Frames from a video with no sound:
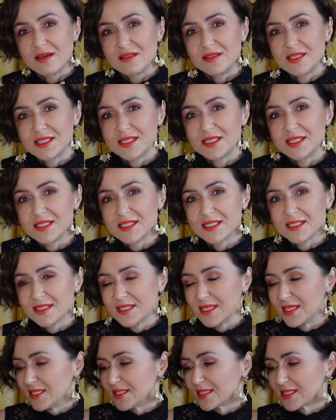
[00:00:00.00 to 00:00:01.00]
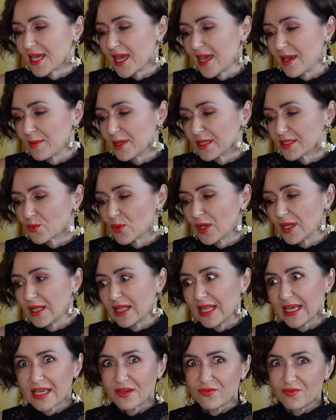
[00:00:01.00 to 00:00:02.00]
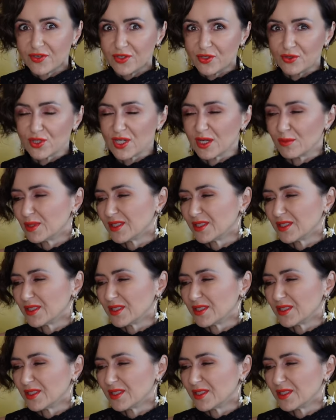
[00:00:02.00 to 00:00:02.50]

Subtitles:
This season it came as well like a fuchsia,